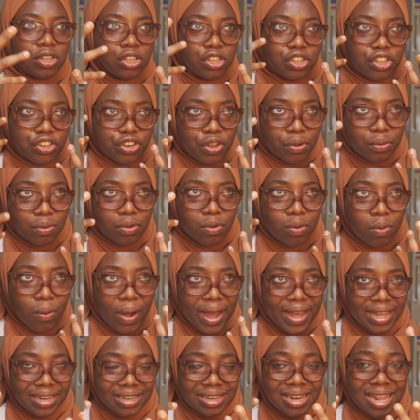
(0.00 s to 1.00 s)
you know,
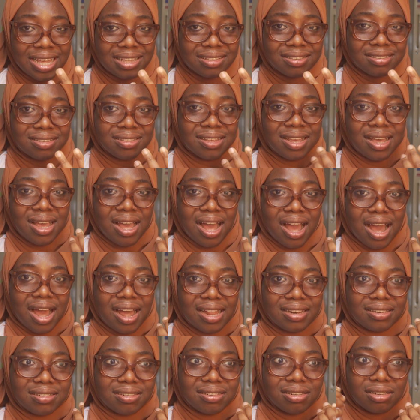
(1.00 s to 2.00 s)
quietness
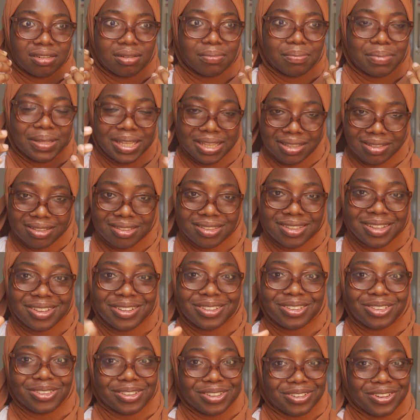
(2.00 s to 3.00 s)
and peace
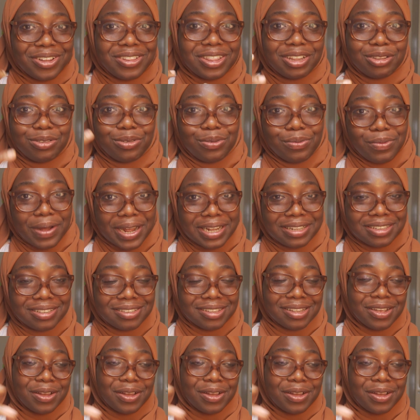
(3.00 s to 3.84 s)
in order to write,